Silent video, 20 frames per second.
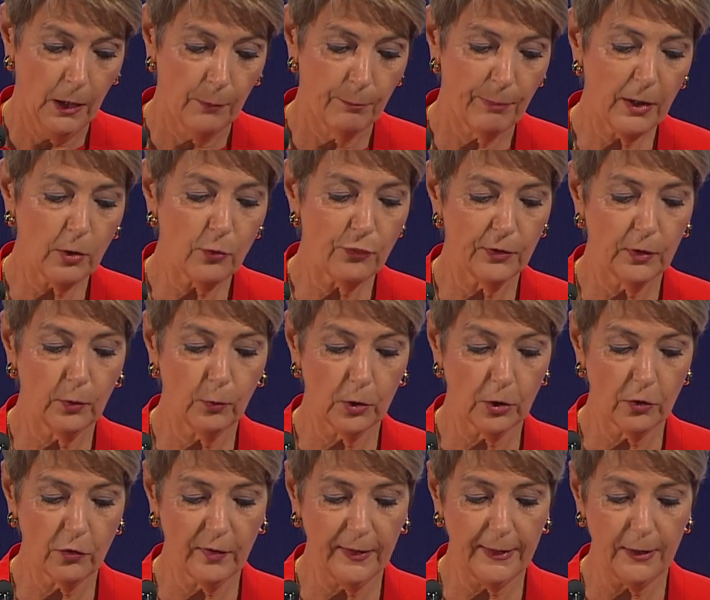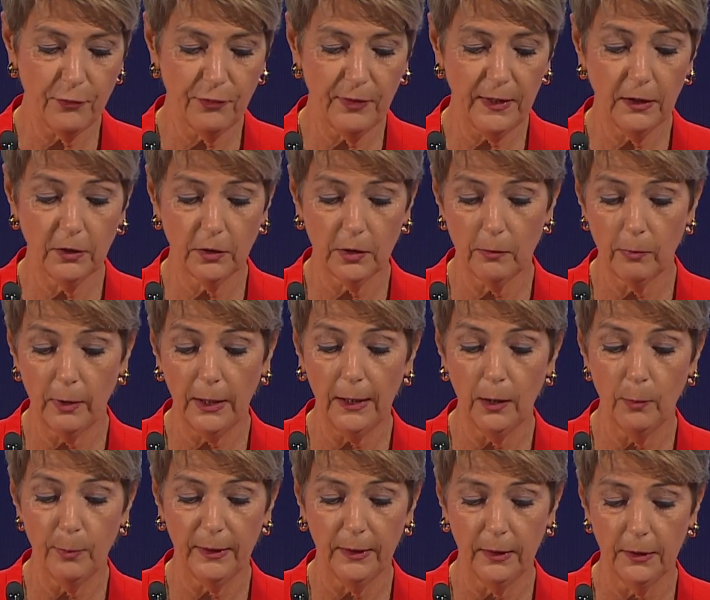Both adversely affect the
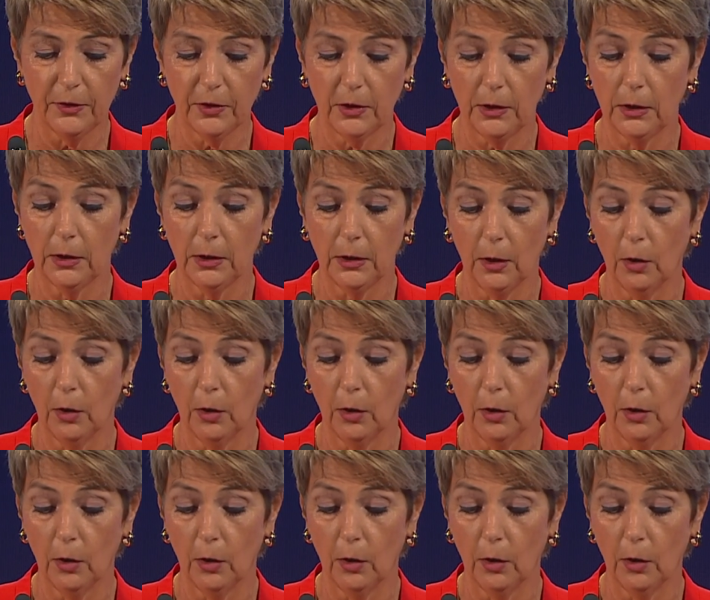availability